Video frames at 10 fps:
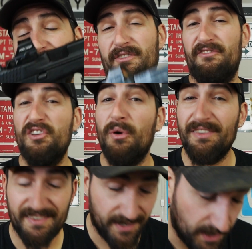a review on
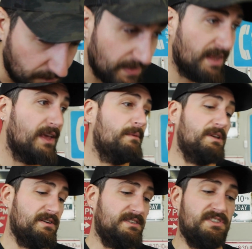this gun
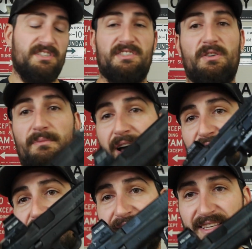because it's just so
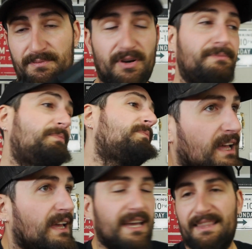modified at this point.
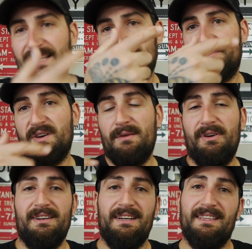Hit that subscribe
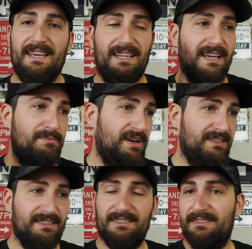button, hit that like
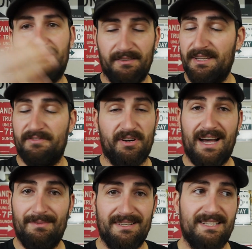button, leave your
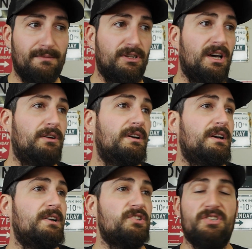comments down below,
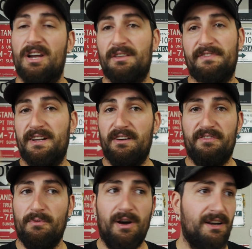share the video if
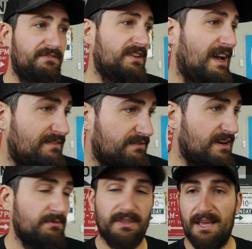you want, if you have a
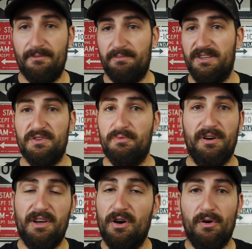friend with the M&P
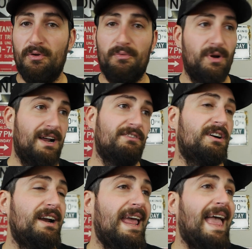2.0 or
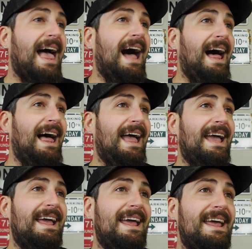whatever.
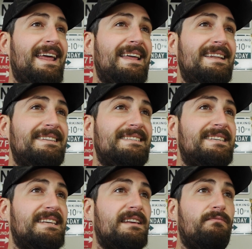And
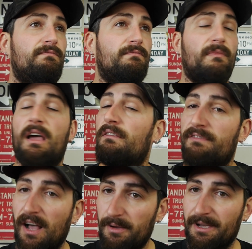
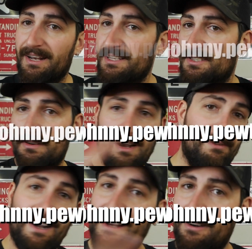follow me on Instagram
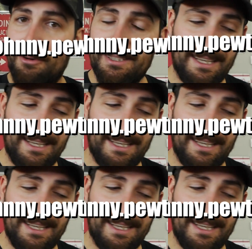right here once